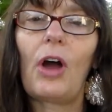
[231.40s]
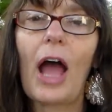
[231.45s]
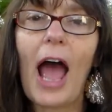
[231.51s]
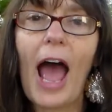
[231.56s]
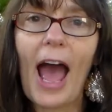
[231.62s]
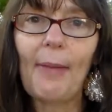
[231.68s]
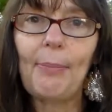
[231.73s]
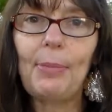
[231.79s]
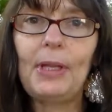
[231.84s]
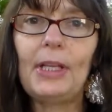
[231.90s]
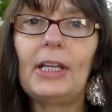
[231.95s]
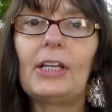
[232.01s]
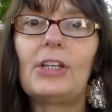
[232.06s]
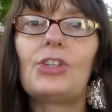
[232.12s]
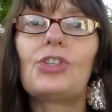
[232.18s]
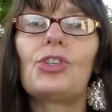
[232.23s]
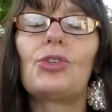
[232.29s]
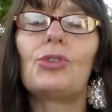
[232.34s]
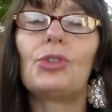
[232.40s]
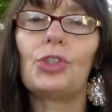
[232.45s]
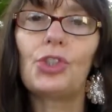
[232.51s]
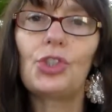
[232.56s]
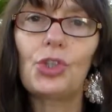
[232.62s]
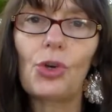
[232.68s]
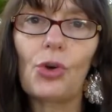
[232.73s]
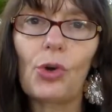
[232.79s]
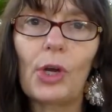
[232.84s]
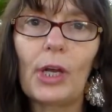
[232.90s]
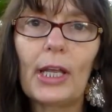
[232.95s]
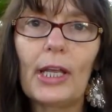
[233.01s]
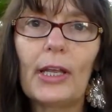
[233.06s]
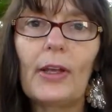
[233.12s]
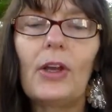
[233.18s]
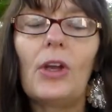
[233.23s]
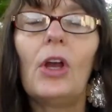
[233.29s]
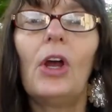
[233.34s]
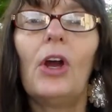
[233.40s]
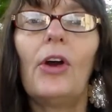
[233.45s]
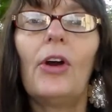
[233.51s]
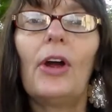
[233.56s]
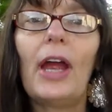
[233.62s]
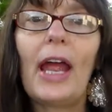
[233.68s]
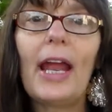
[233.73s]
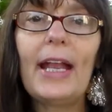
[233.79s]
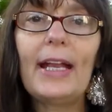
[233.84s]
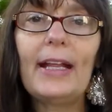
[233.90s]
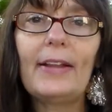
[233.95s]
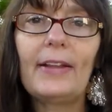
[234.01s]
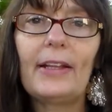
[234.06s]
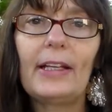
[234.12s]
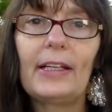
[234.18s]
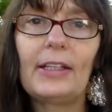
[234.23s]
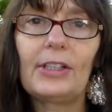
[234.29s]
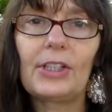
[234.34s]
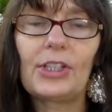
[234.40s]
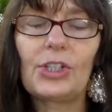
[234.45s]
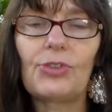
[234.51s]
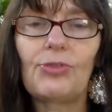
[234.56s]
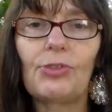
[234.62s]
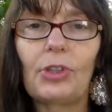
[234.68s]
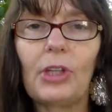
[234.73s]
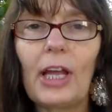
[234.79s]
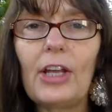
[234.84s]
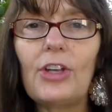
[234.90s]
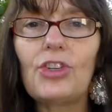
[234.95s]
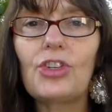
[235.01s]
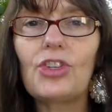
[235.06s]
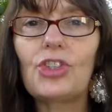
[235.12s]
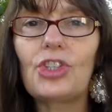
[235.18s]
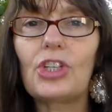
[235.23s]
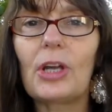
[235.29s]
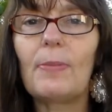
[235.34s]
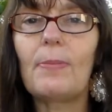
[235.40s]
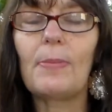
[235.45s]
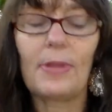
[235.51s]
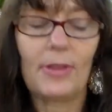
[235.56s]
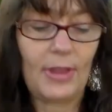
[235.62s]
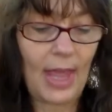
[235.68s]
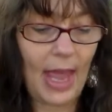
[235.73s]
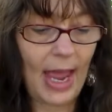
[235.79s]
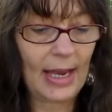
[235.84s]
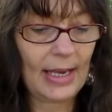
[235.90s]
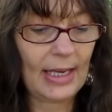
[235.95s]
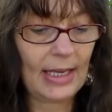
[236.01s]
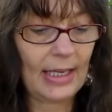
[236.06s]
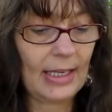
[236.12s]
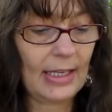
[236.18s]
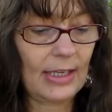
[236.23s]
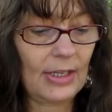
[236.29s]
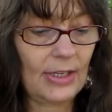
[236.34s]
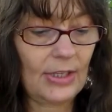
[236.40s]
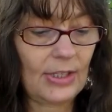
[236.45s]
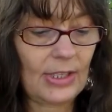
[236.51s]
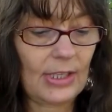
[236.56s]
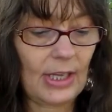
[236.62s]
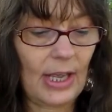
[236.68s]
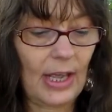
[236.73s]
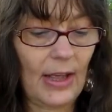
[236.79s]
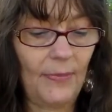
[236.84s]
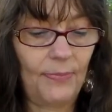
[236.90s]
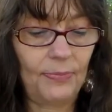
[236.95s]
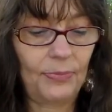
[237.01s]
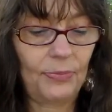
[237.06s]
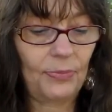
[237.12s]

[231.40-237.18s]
happiness or joy or anything in this relationship that is uh,